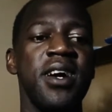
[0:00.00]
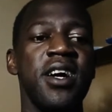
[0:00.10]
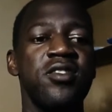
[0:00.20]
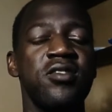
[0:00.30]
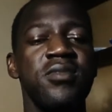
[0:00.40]

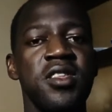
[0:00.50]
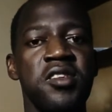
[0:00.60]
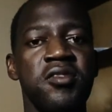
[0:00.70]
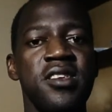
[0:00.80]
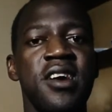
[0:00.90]
Out of the
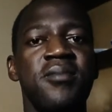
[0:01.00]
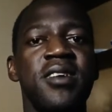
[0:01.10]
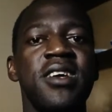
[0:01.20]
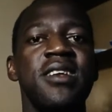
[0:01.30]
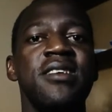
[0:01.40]
3 germ
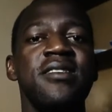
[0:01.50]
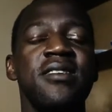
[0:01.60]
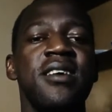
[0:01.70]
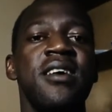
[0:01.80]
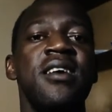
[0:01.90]
layer disc,
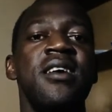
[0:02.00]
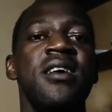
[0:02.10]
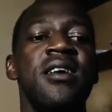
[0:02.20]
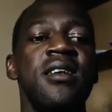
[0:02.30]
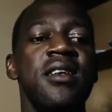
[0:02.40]

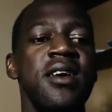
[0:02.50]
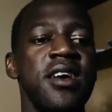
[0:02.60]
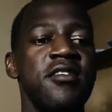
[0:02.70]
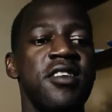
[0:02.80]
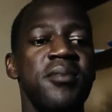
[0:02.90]
the
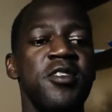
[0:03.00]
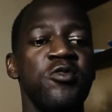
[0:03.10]
ectoderm is